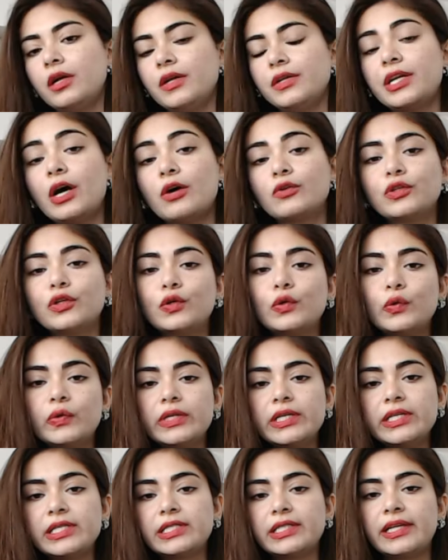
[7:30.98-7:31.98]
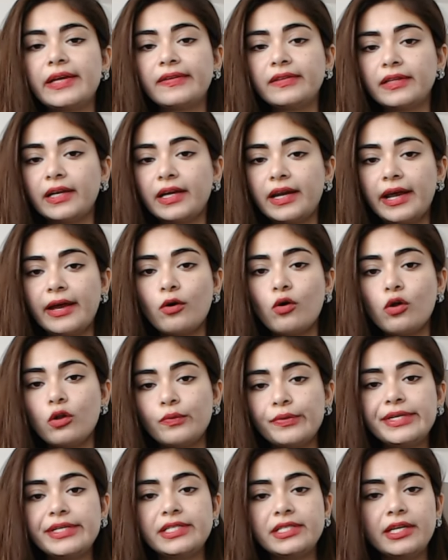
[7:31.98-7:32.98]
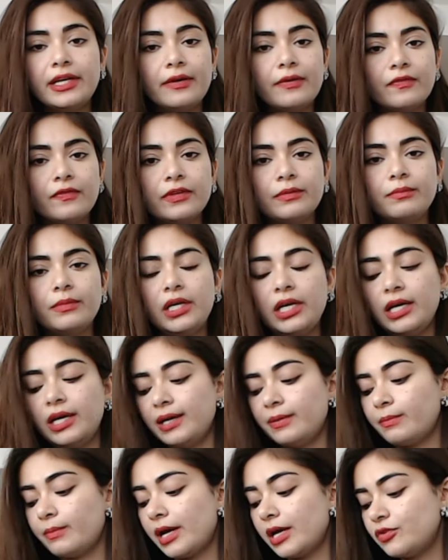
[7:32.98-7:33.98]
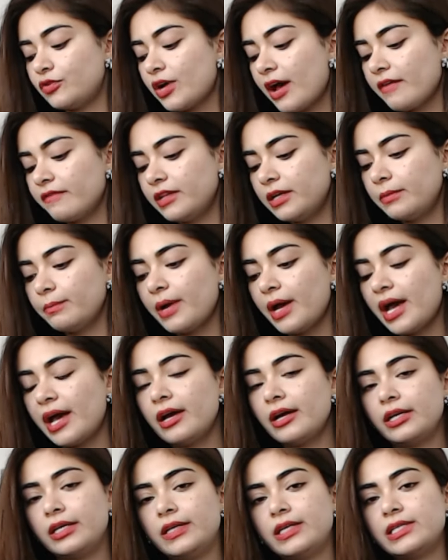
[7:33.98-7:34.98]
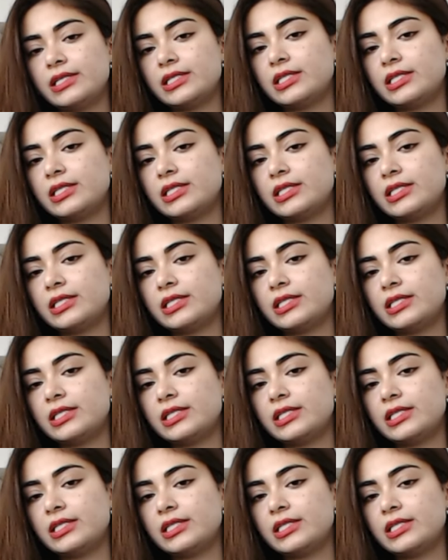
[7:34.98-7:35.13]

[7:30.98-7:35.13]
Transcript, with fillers: Now, the coolest thing that I always keep with me in my traveling bag is